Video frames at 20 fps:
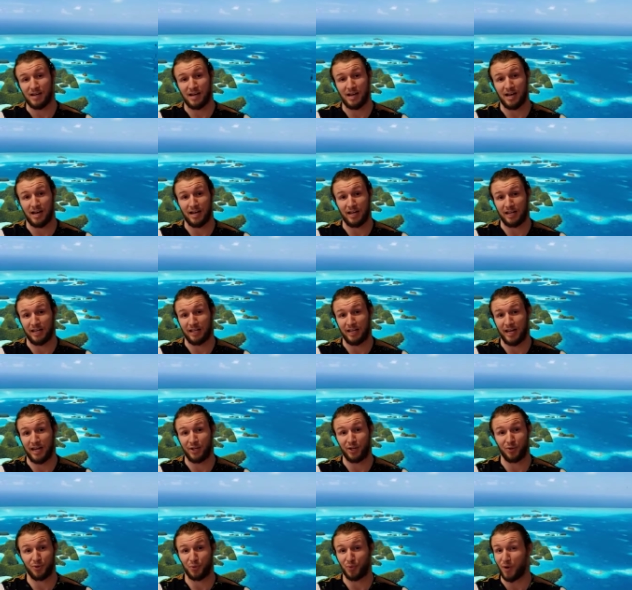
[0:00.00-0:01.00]
I
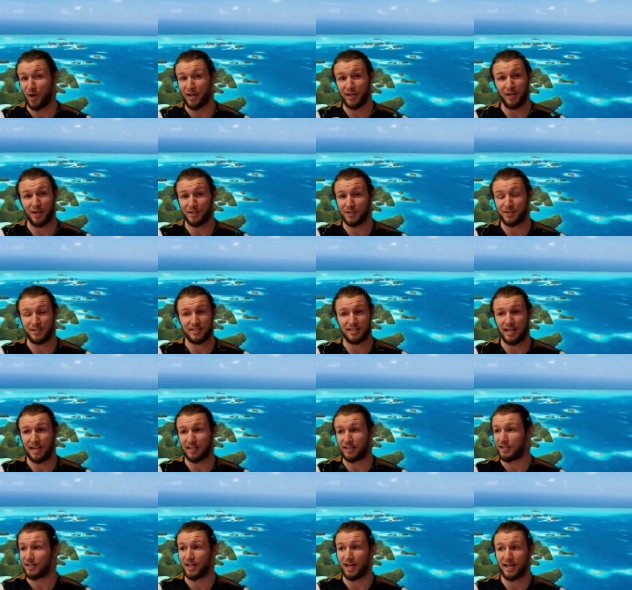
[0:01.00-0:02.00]
don't quite
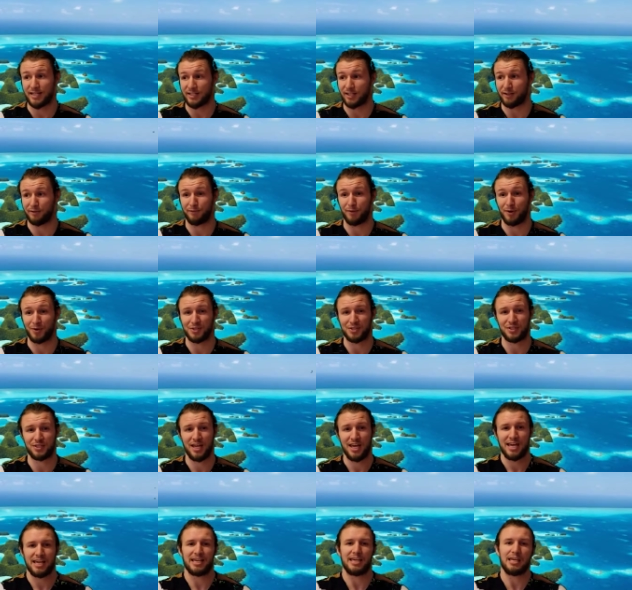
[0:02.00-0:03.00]
understand the logic, folks.
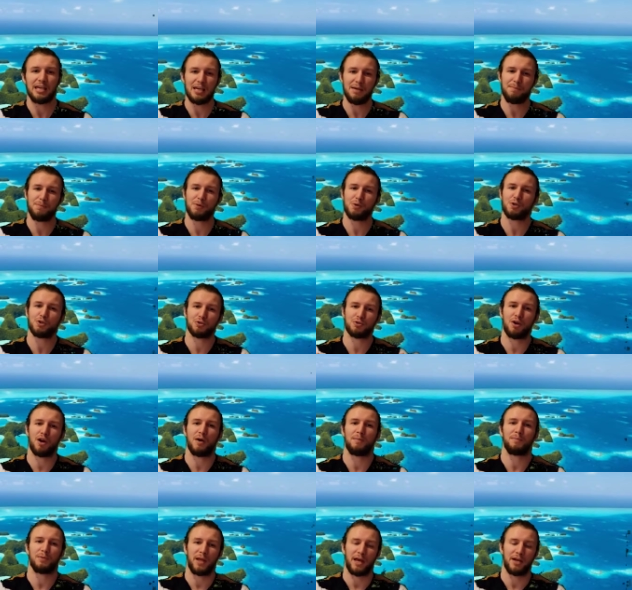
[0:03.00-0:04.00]
Keep your
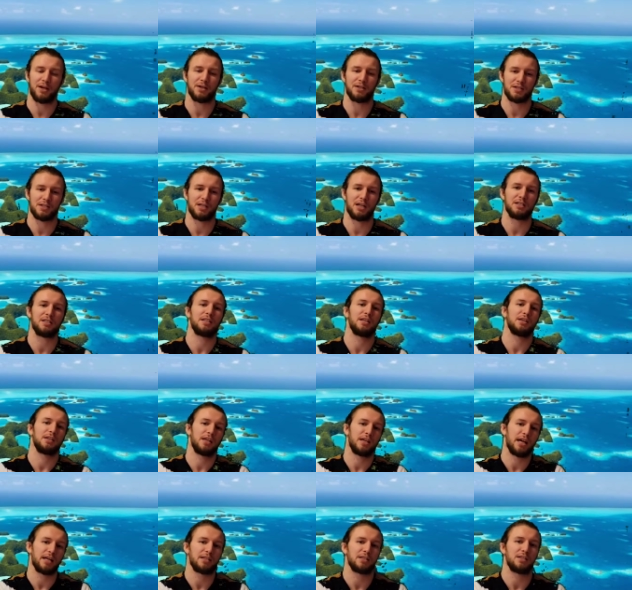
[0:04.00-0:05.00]
strong players until you
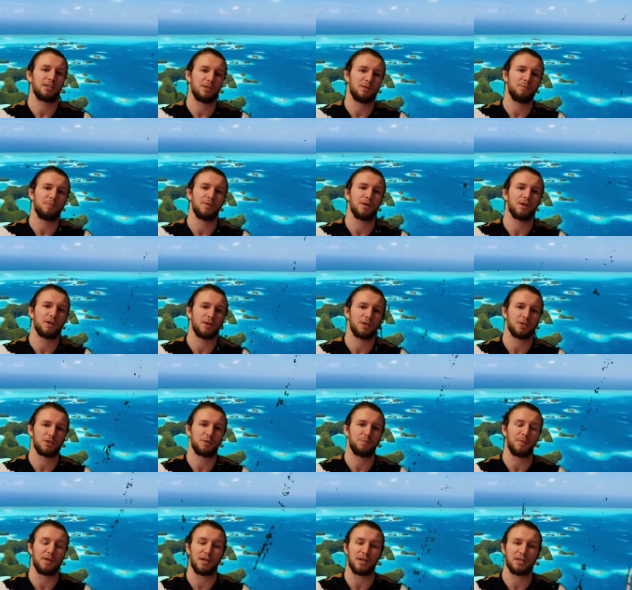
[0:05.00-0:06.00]
get to the
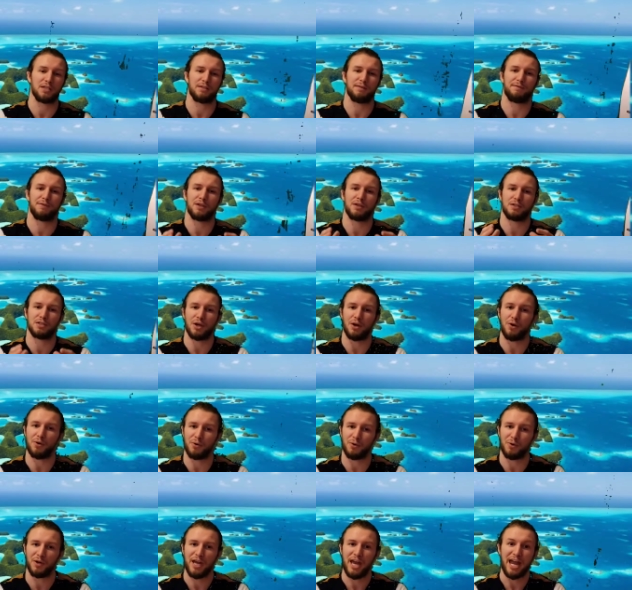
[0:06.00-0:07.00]
merge, because if you
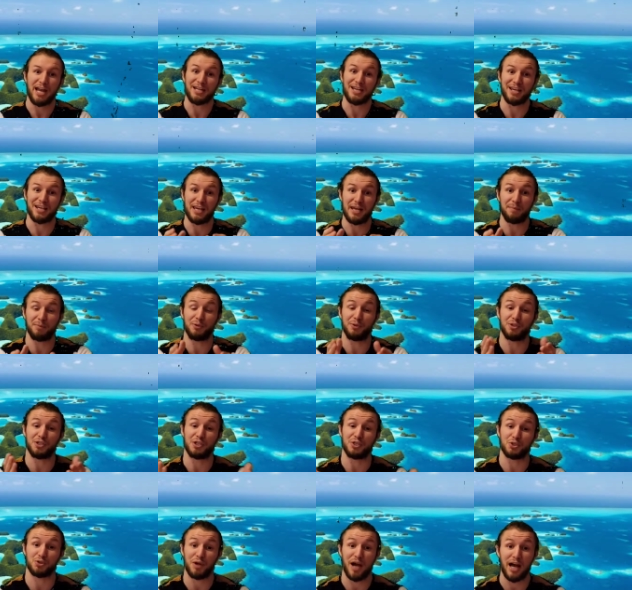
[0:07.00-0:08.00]
don't and you keep
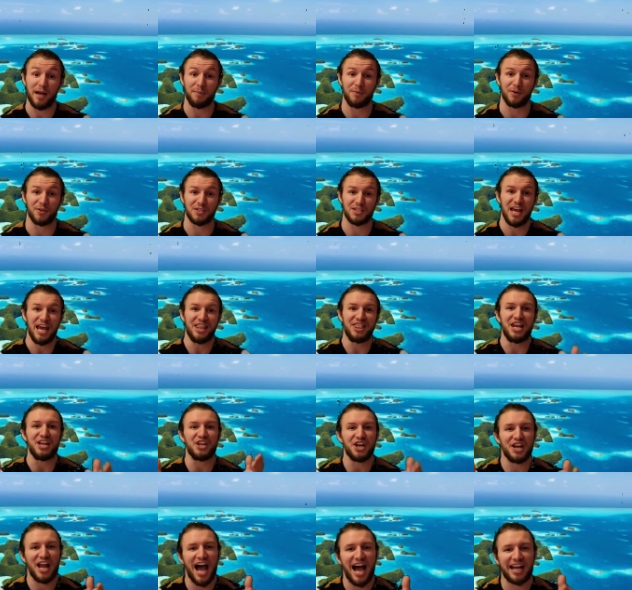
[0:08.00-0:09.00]
losing tribals, then
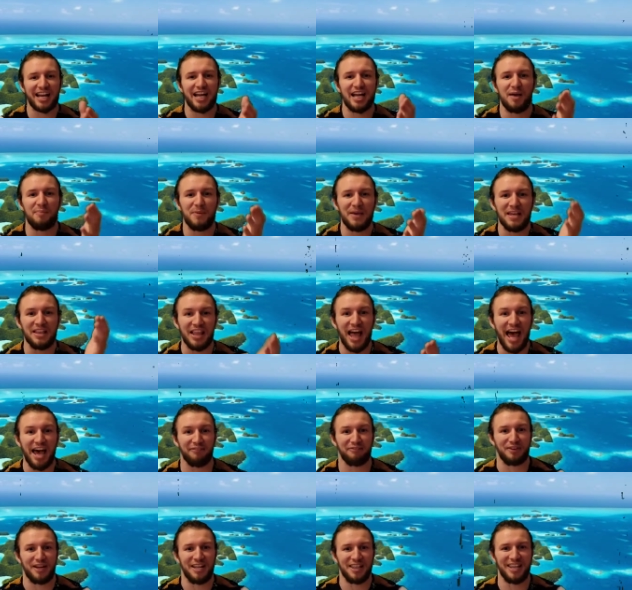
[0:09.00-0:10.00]
you're not gonna be
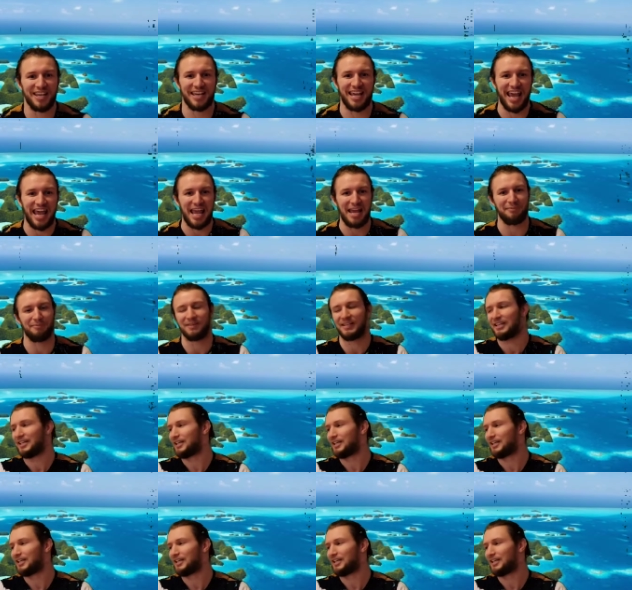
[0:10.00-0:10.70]
left in the game.